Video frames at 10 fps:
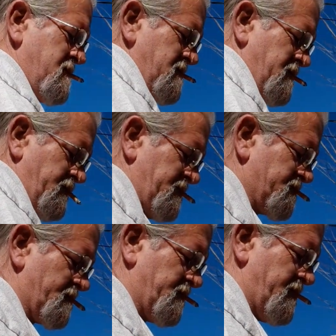And
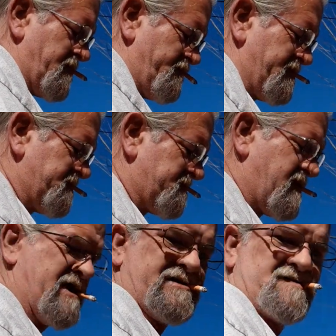these are little bitty
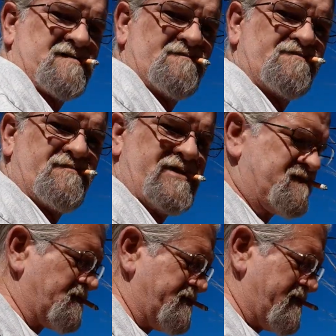shacks,
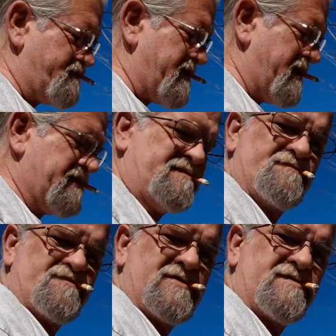basically a bed,
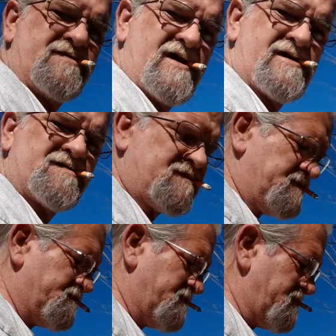a desk,
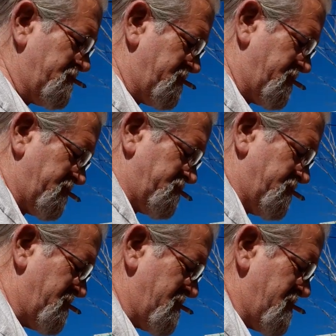and
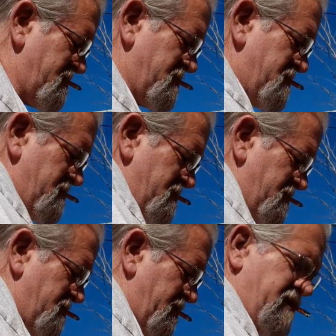
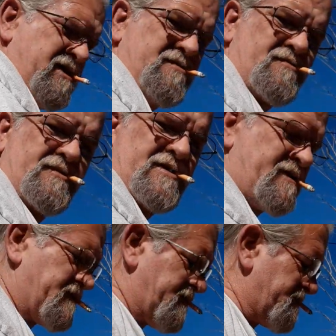a heater with an
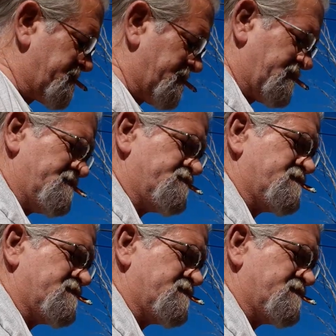air conditioner.